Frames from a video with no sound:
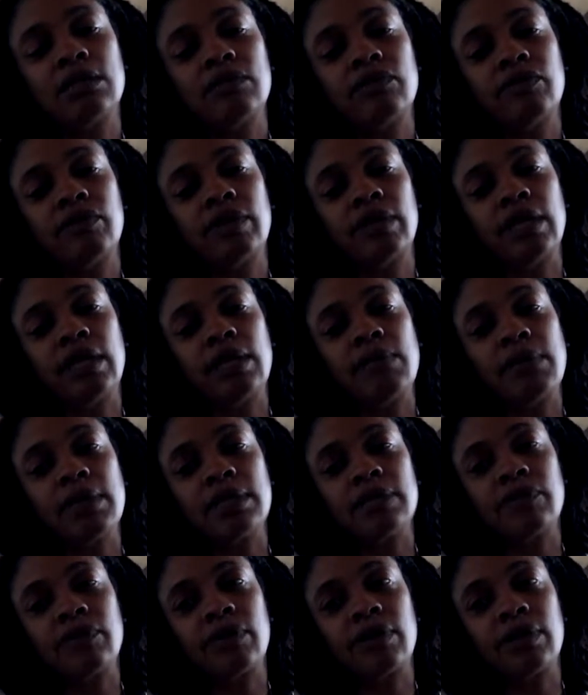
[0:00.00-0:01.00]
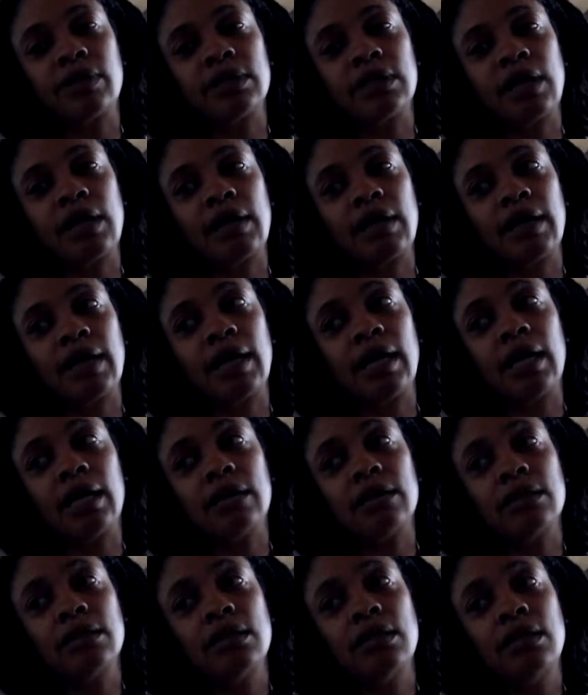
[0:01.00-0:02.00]
for getting me as far as I
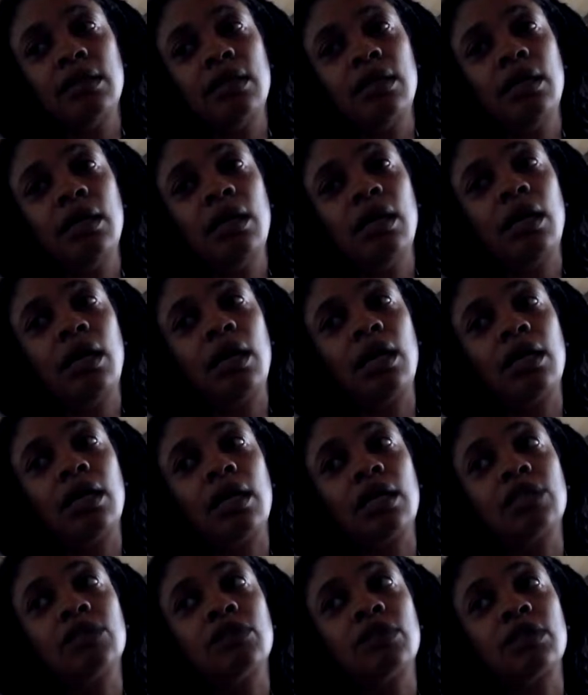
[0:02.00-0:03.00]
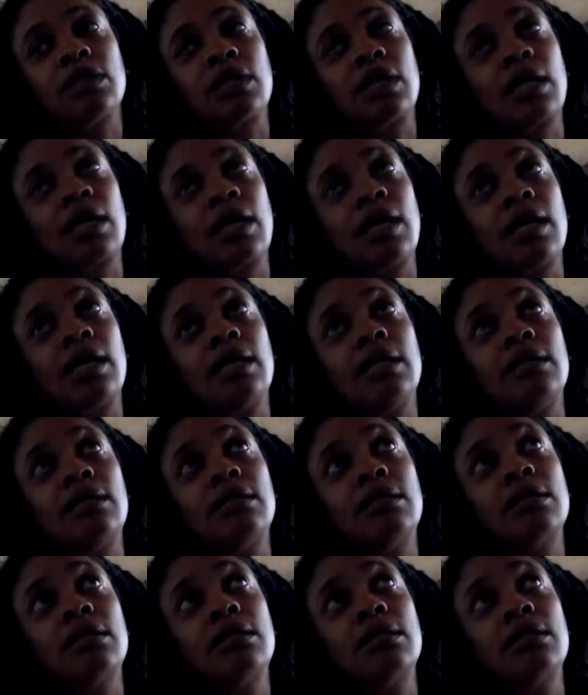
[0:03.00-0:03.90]
got. And I trust that God